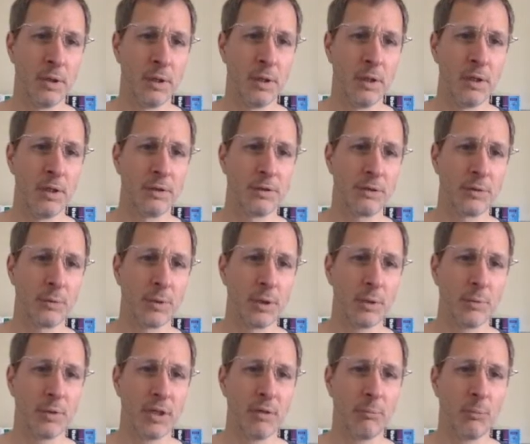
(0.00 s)
So here we
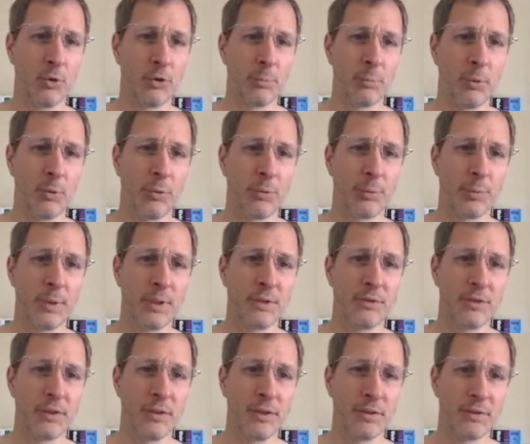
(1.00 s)
have multiple 3s in
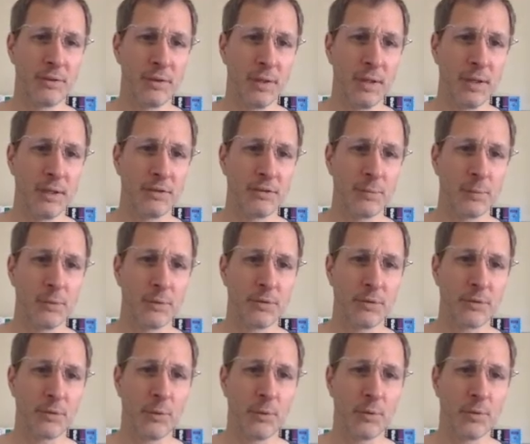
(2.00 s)
this list. We're just
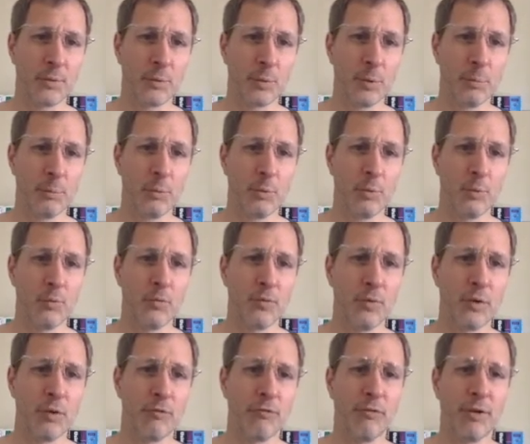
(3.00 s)
going to remove the
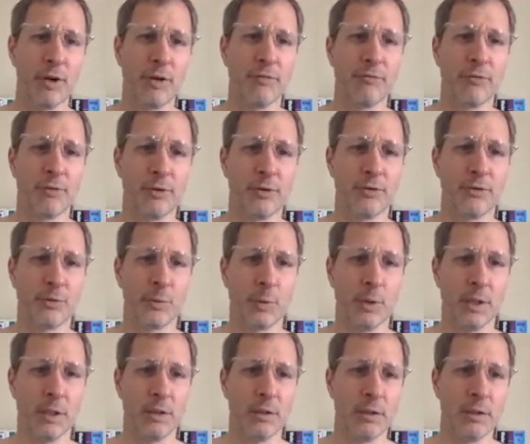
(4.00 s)
very first one.